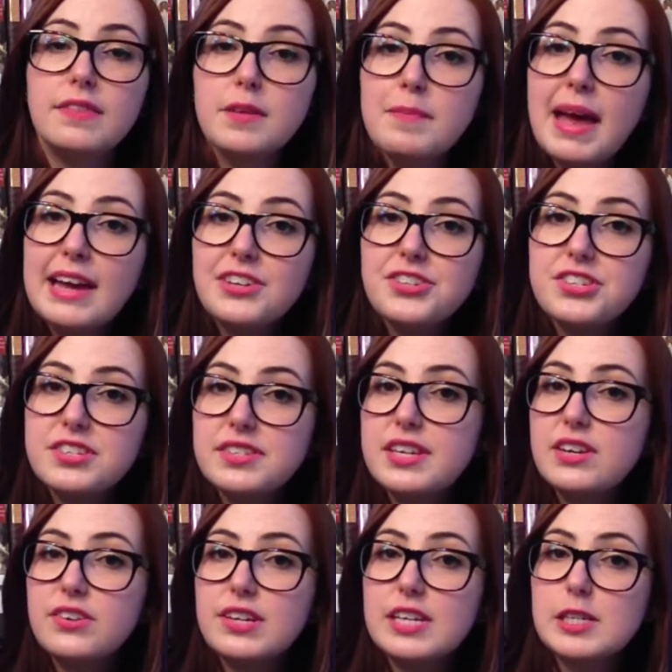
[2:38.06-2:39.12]
The Matched
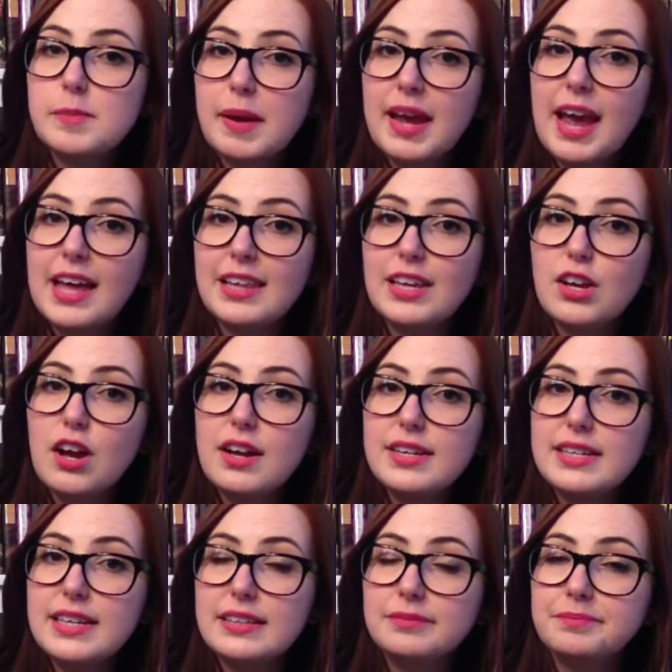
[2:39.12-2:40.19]
series by Ally
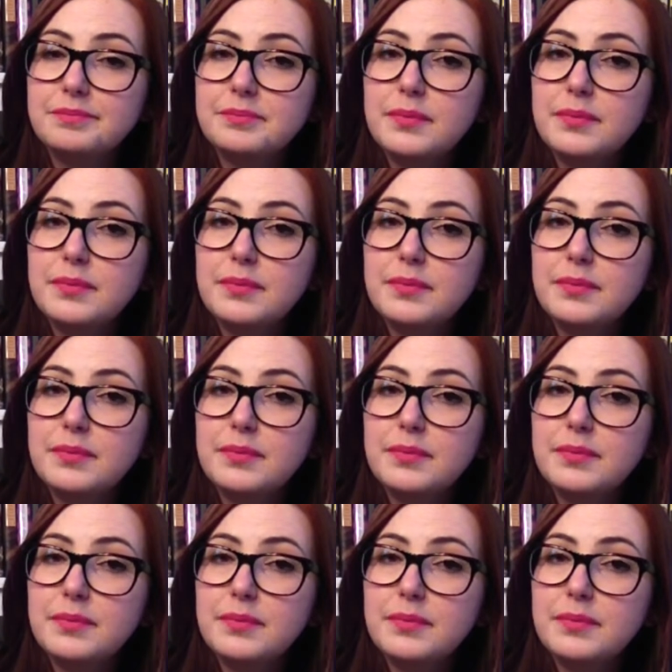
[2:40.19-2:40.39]
Condie.